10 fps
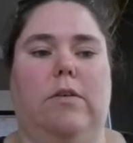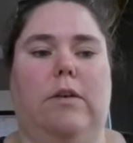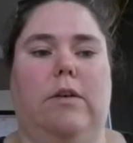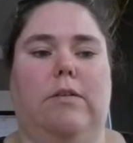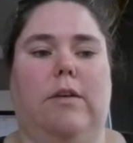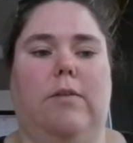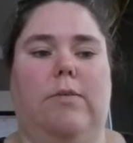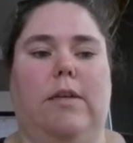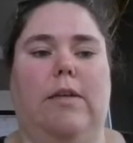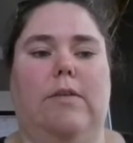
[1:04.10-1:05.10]
x,
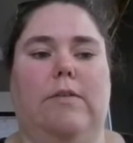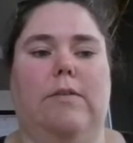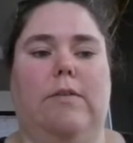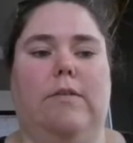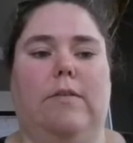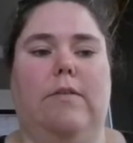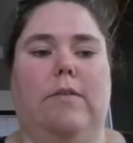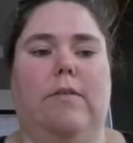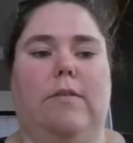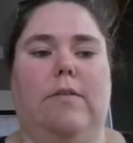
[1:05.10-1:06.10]

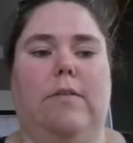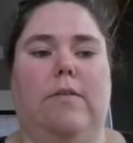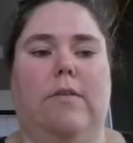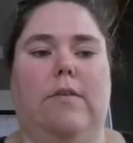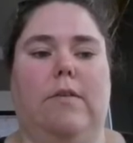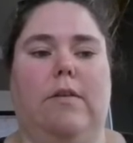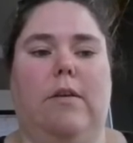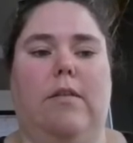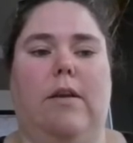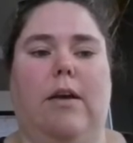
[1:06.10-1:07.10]
then add on
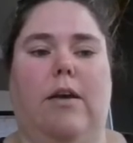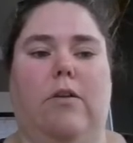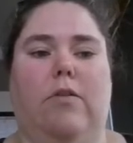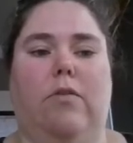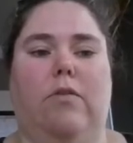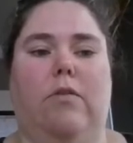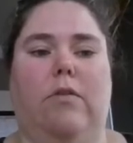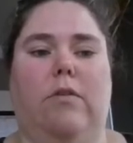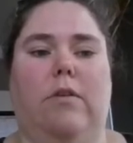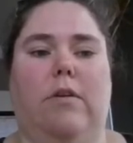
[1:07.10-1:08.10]
our outside
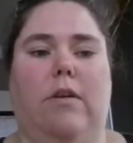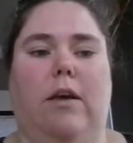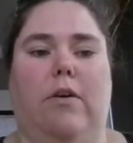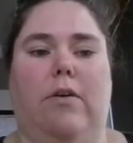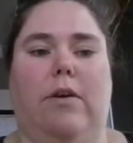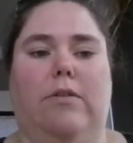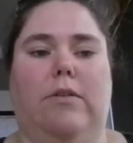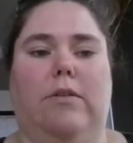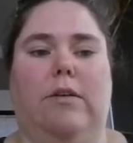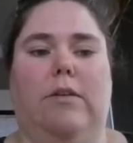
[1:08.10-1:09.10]
times our outside,
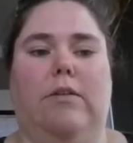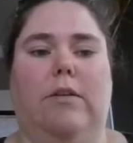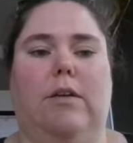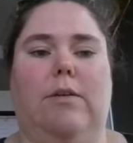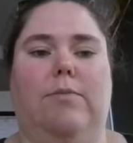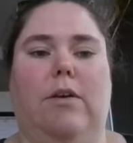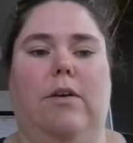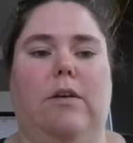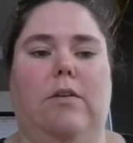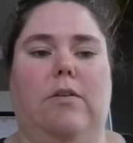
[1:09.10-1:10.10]
which is x
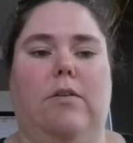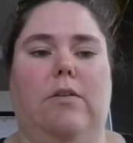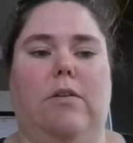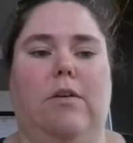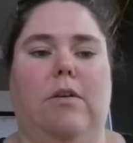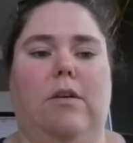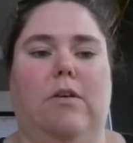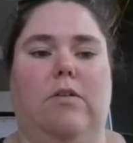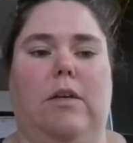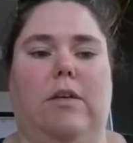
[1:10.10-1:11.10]
times 4,
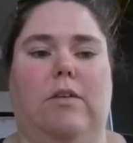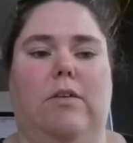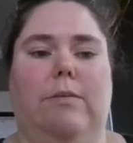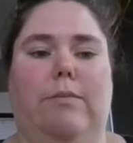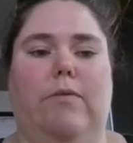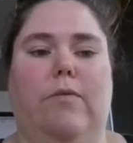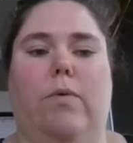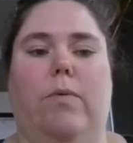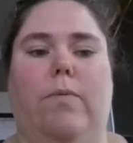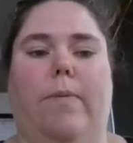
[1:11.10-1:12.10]

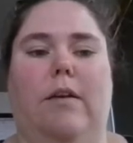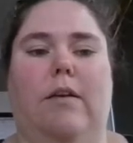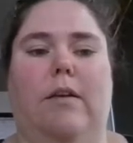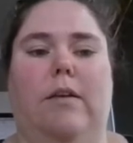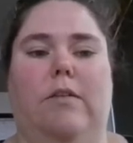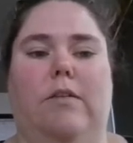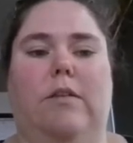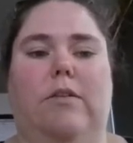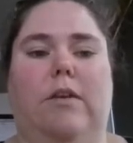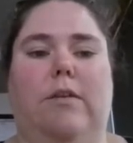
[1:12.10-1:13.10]
inside times
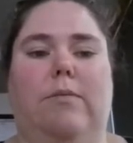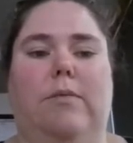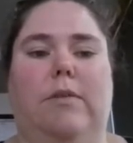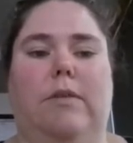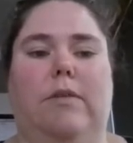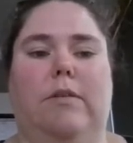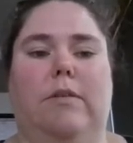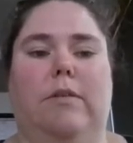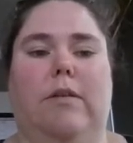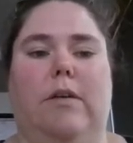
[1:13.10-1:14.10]
inside, 2 times
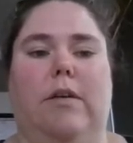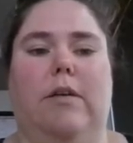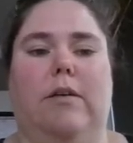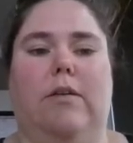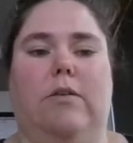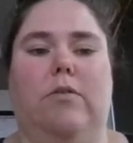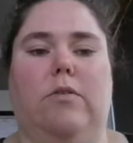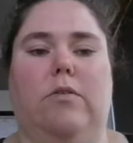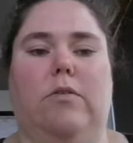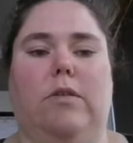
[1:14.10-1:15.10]
x,
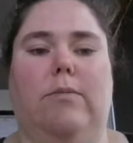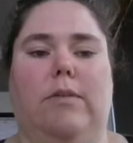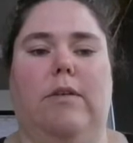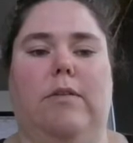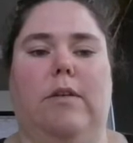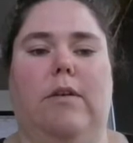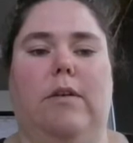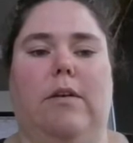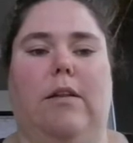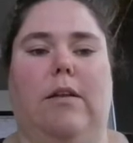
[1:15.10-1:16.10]
then last
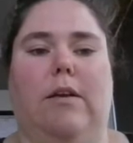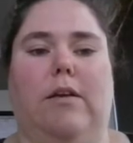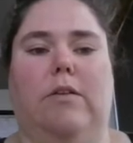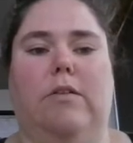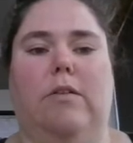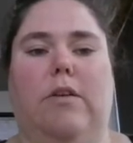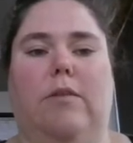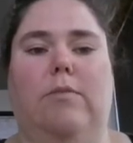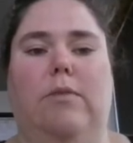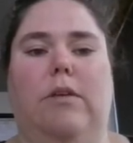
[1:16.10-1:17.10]
times last. So we
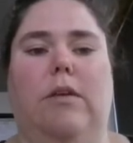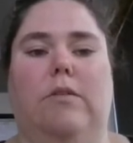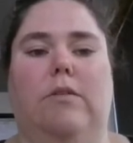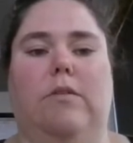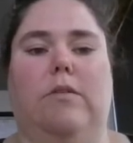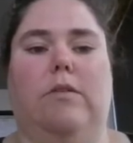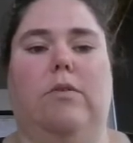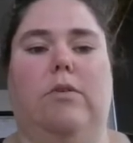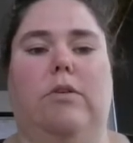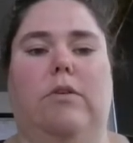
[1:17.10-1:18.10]
just follow the acronym.